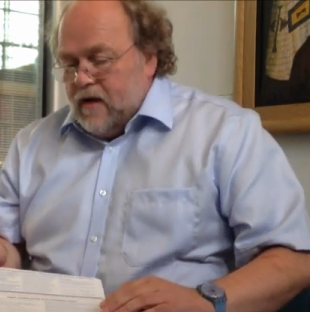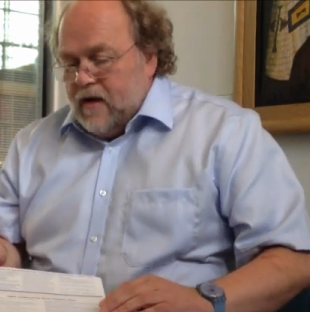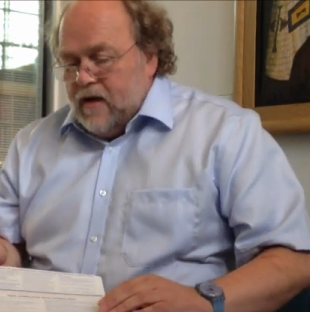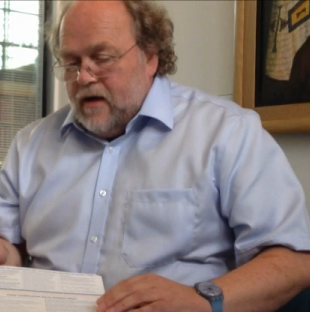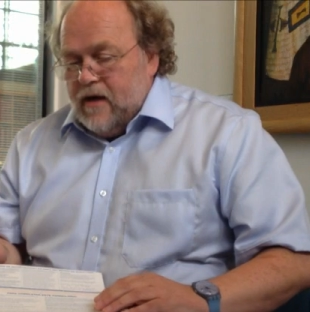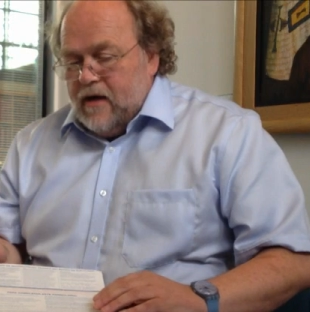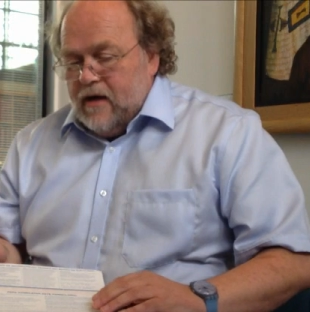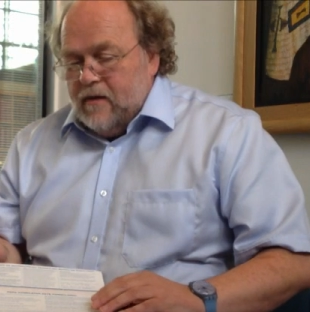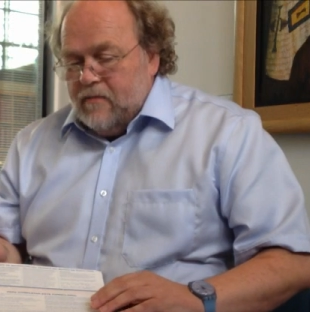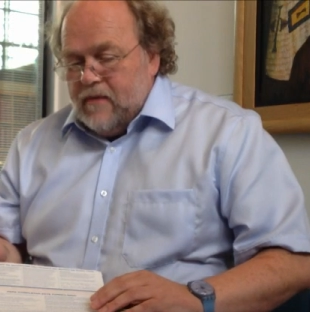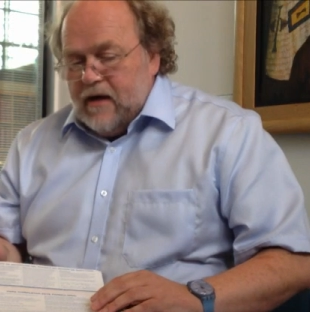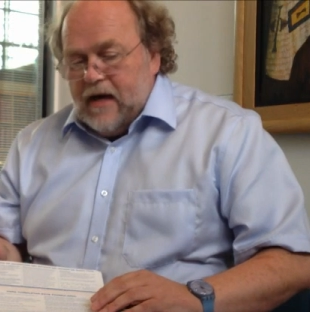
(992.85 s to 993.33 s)

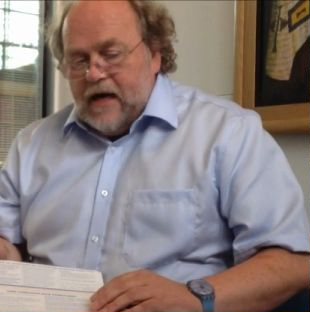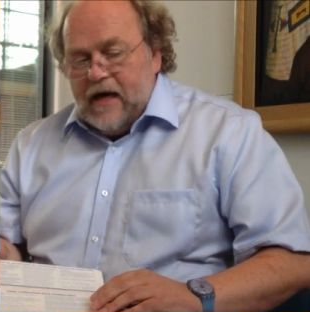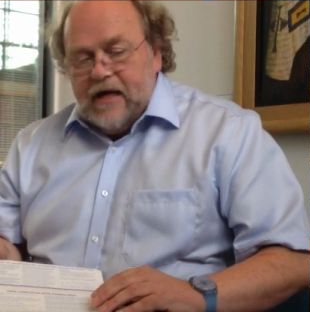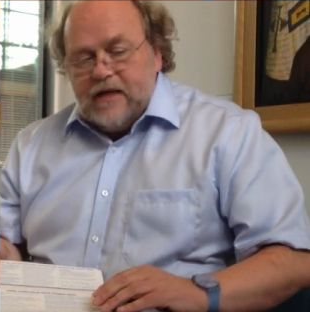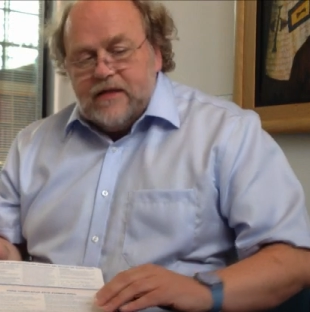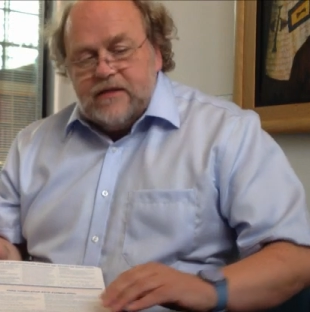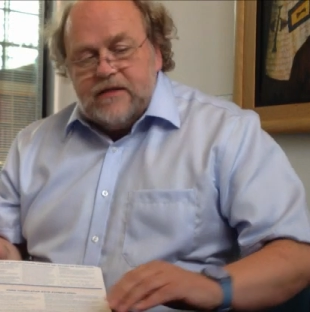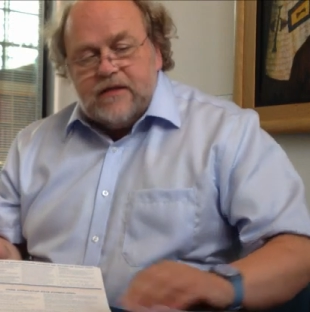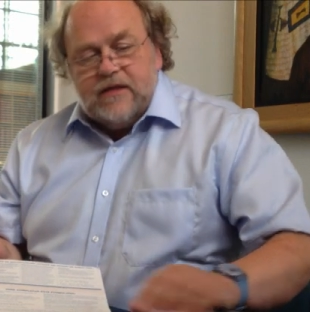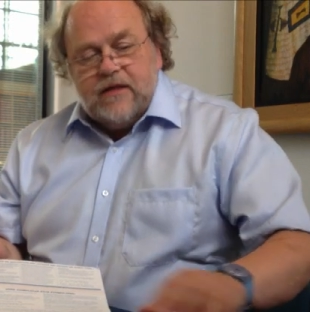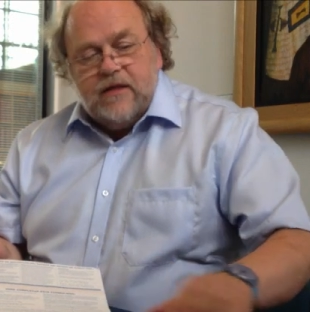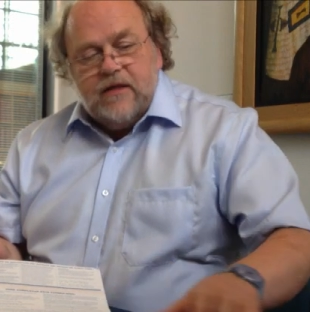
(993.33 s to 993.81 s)

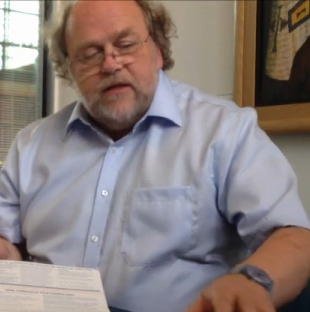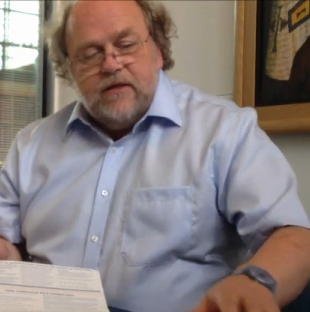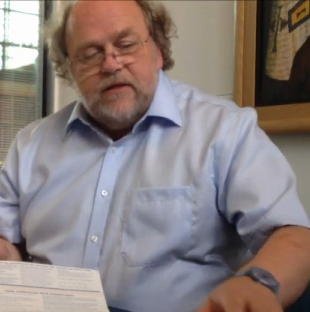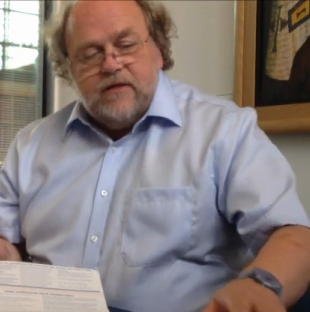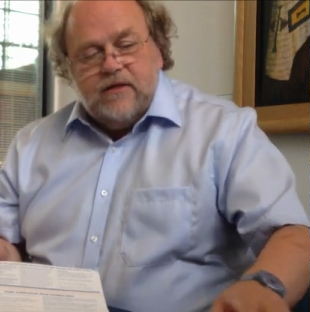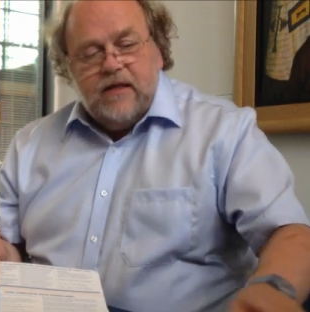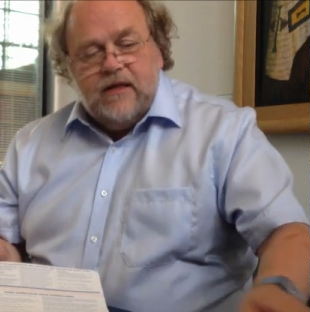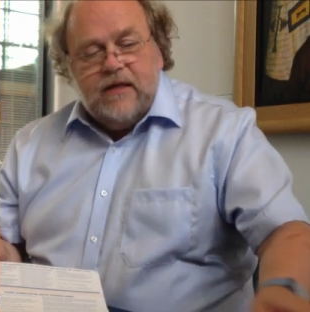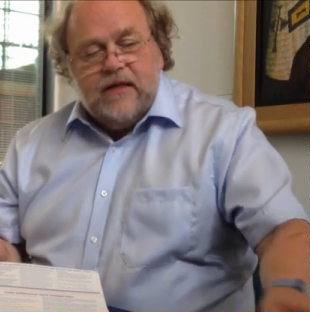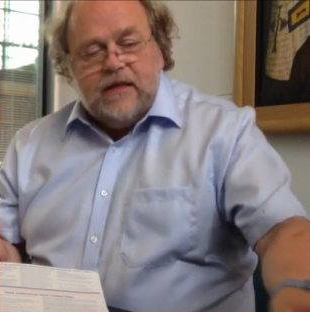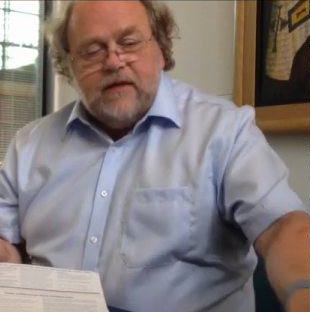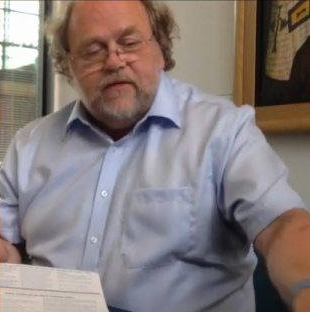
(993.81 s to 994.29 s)
And
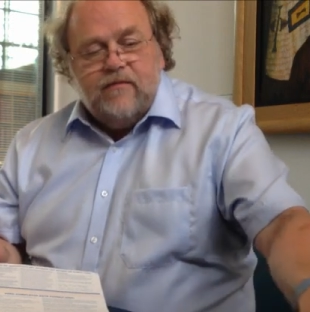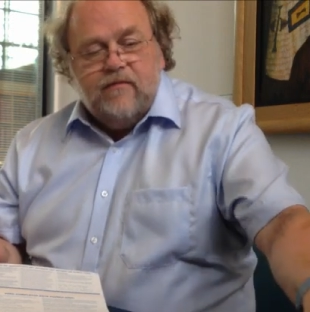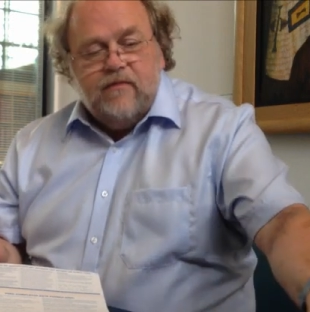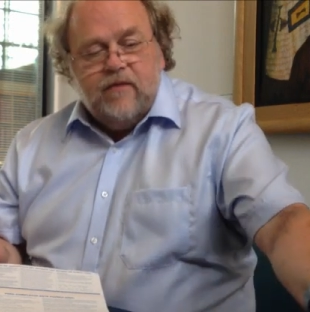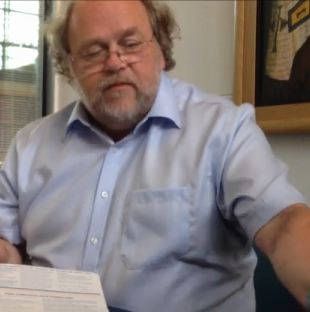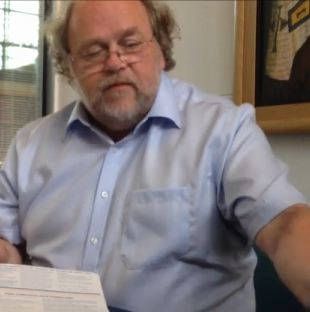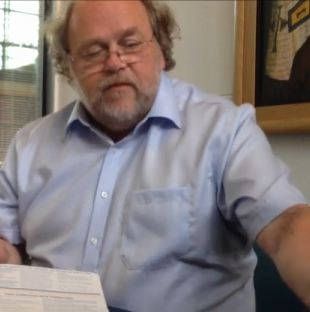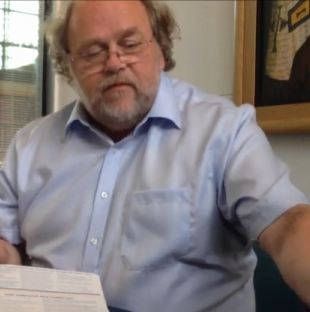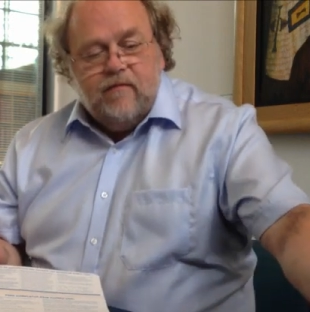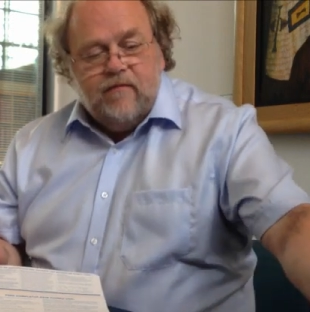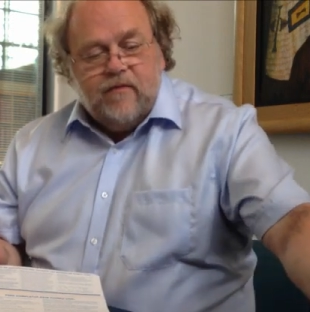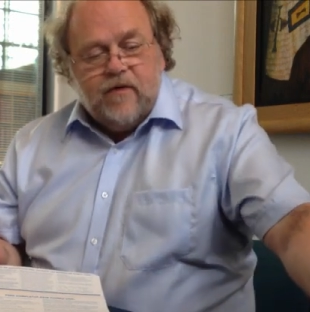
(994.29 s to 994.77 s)
the League of
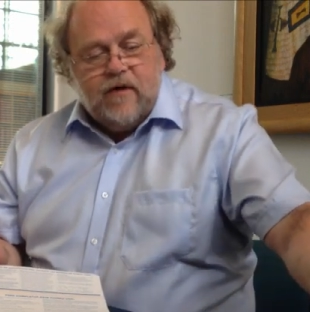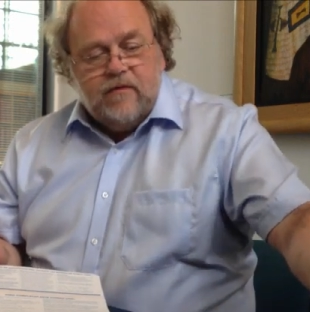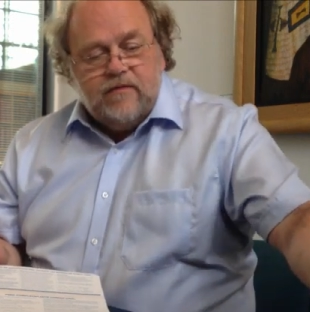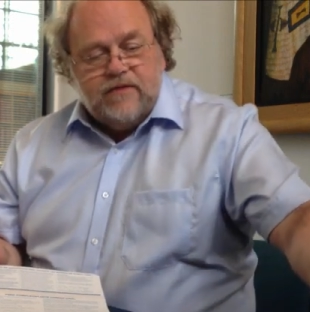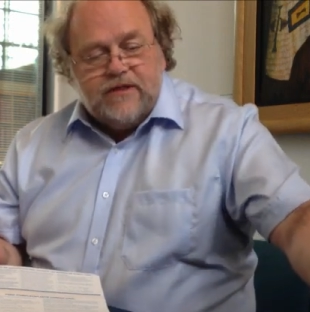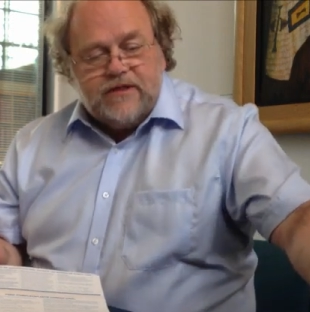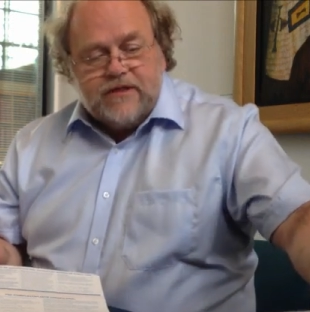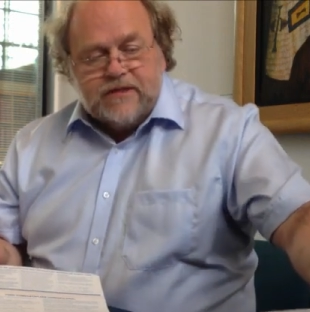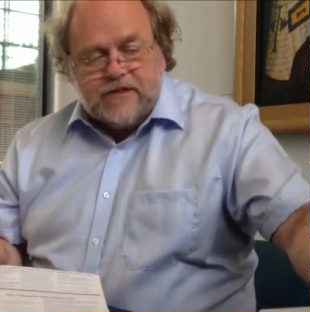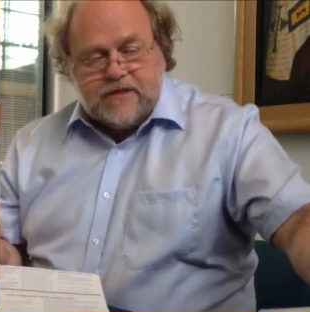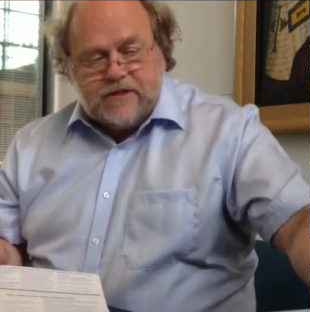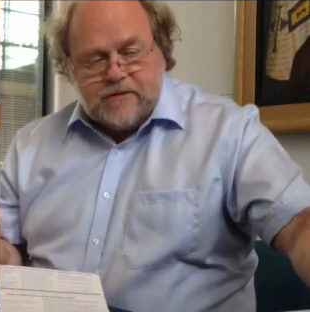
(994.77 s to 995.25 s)
Women
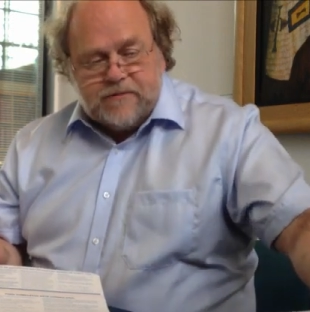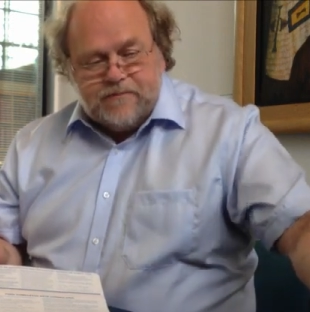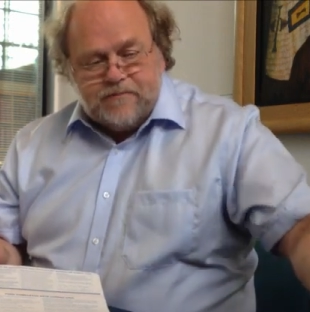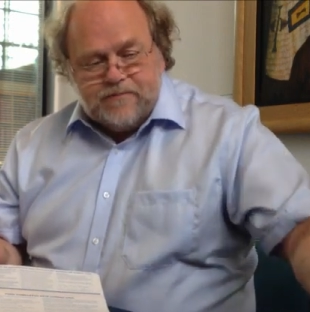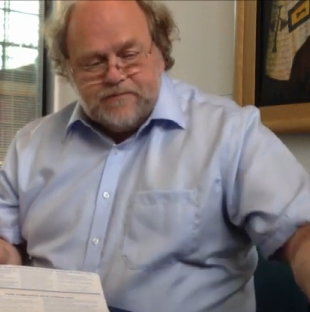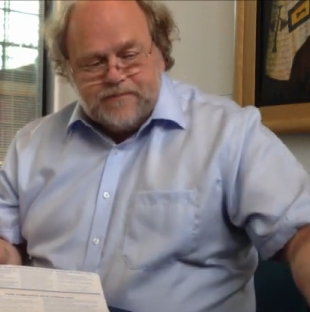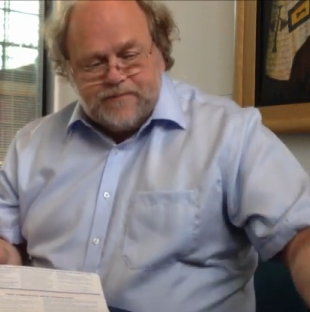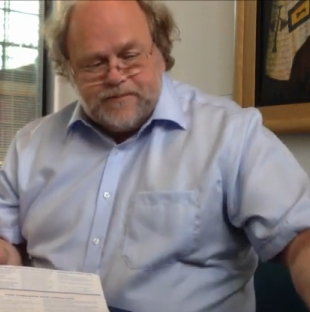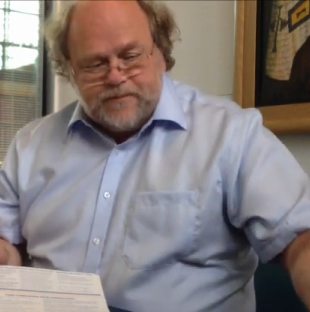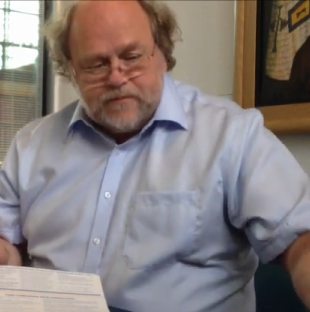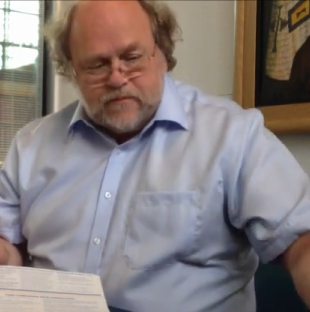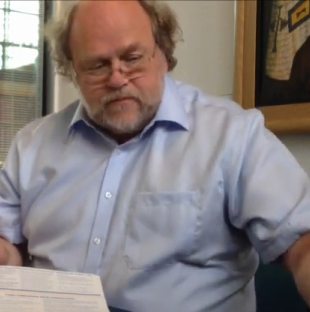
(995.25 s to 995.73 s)
Voters